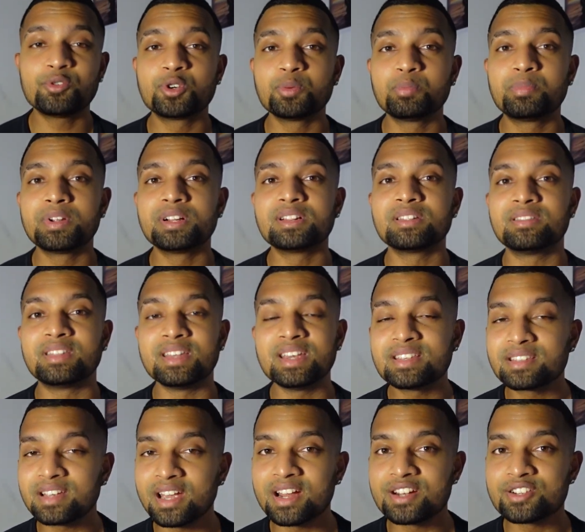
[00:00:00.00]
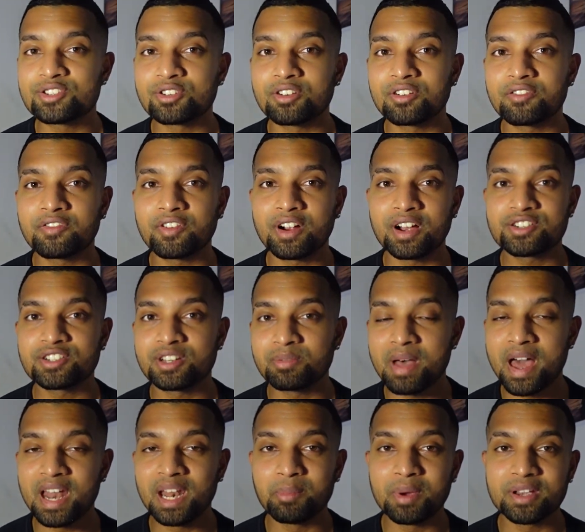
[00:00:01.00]
to build these kinds of custom
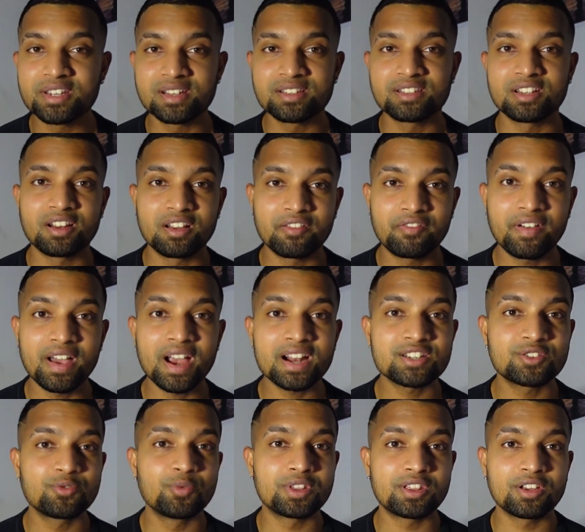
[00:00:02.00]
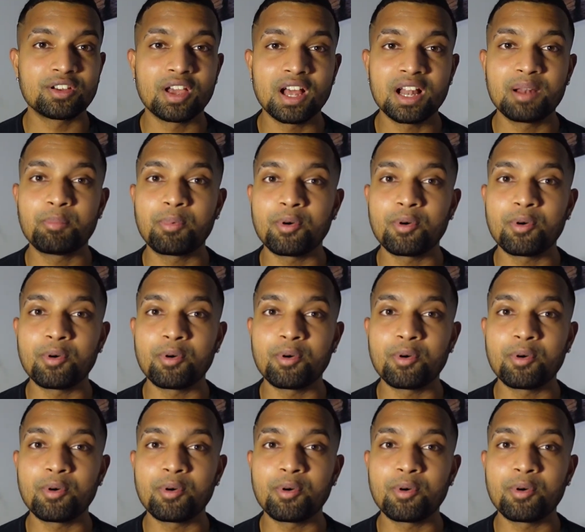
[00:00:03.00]
animations and effects with the help